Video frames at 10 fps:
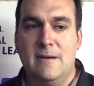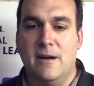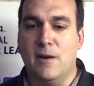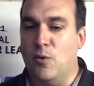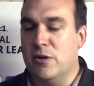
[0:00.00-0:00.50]

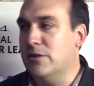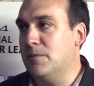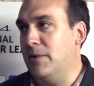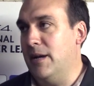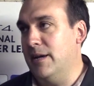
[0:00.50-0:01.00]
I don't want to
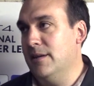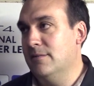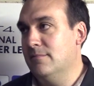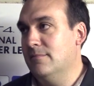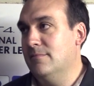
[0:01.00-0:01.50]
just play
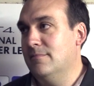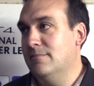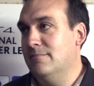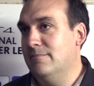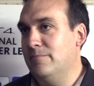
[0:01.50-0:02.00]

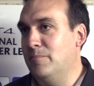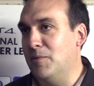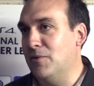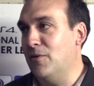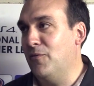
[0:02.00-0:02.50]

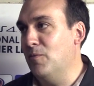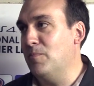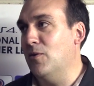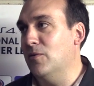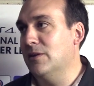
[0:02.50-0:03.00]
bonnet long football.